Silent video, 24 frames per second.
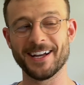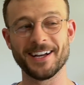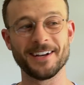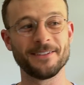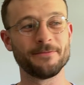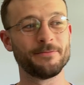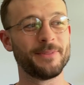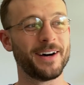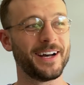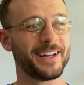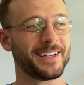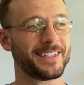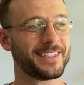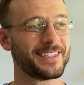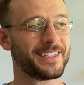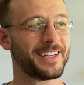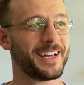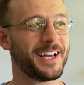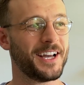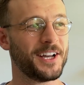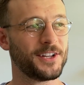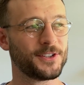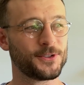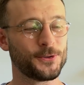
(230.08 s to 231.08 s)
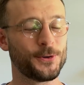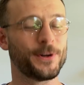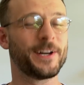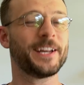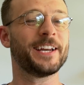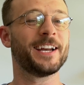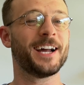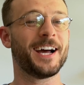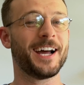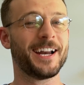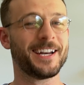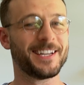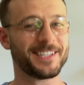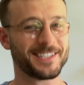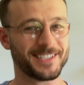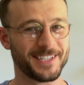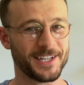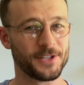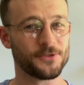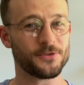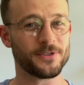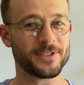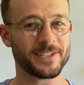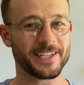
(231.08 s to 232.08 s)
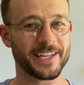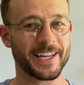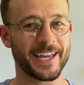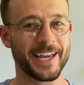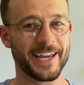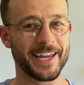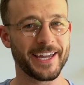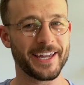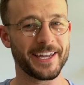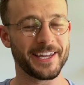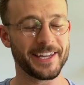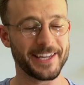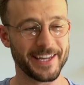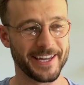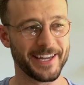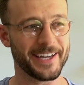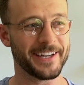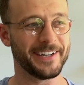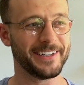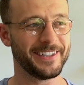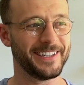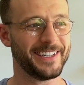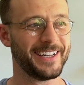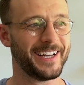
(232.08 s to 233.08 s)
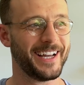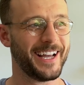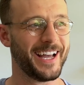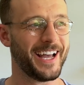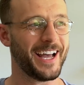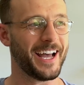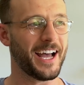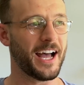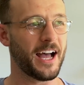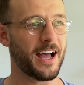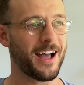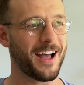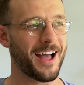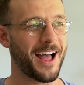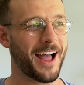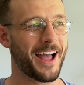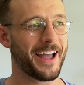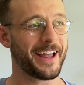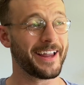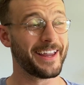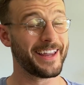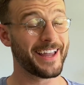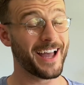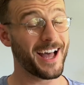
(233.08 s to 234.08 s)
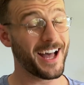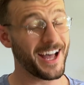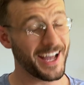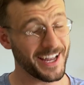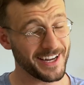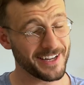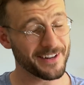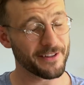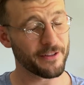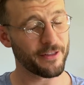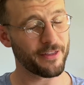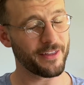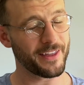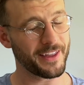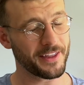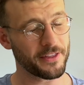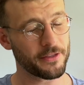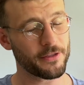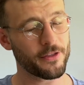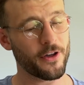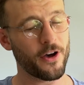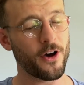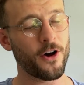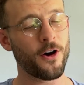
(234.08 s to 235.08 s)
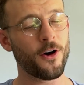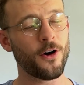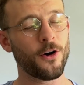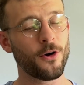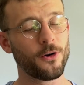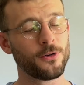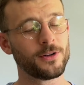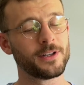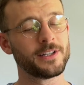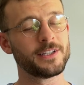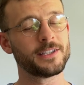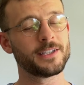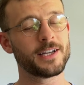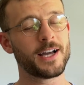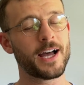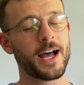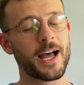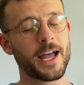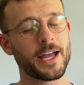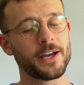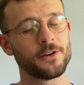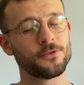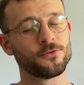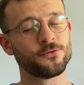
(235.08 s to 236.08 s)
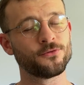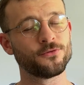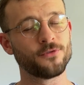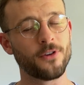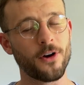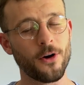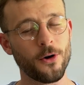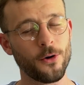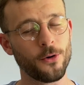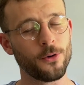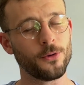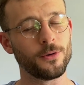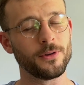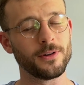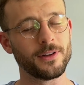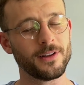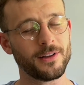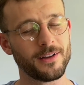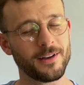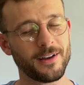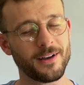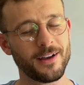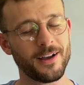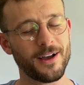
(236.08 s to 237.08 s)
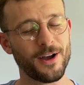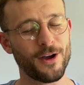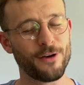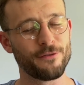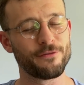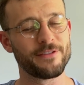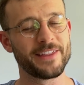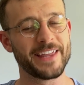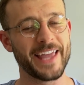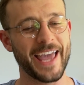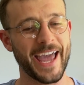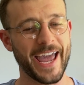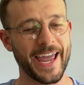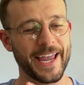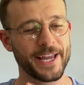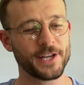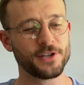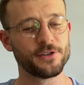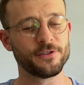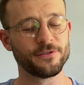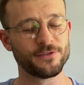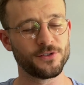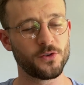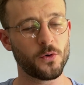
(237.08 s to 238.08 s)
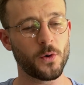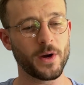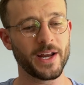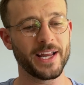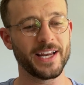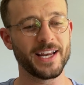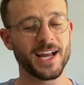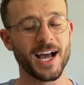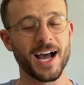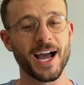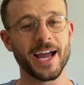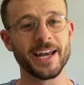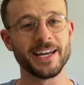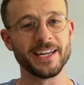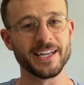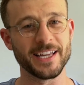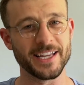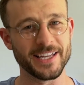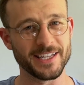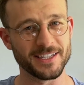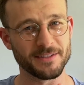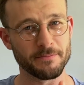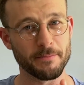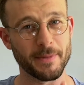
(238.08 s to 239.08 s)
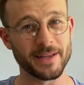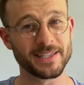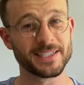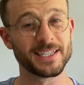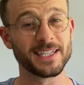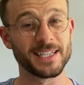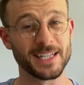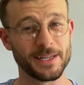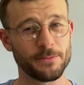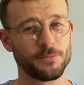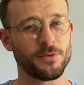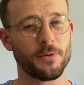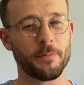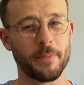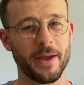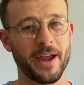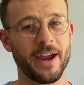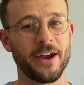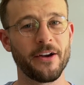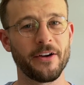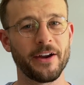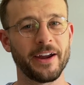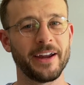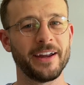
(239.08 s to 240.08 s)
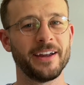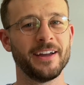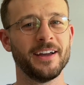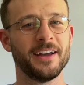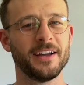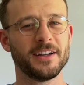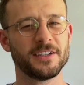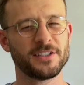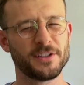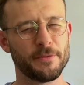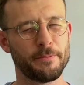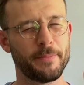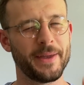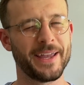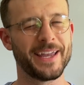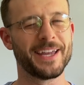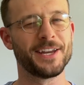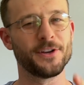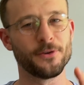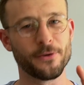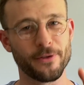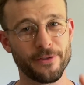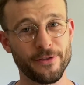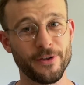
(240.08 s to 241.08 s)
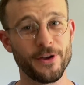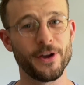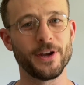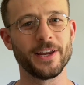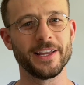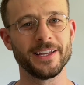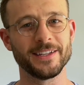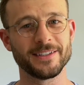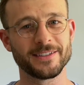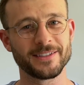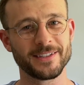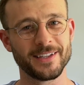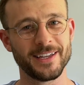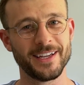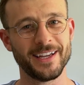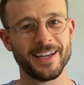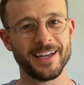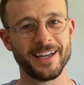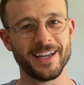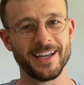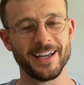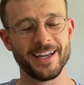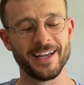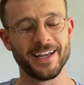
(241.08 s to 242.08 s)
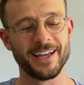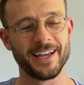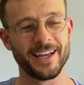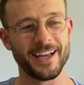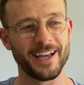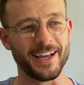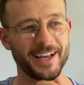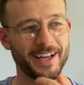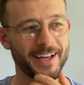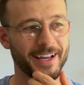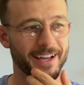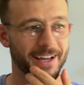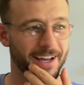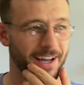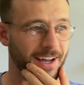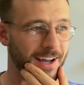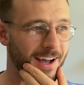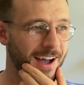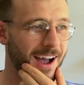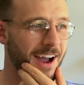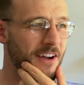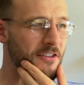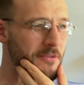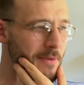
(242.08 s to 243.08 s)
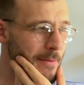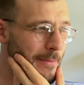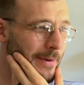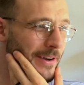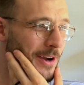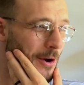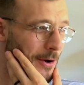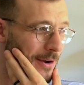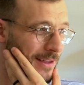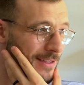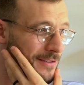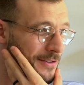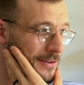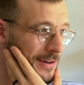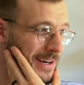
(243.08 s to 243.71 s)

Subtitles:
but 29 is an interesting year. I kind of think the whole entire role of the age of 29 is mentally preparing to be in your 30s. I remember going through an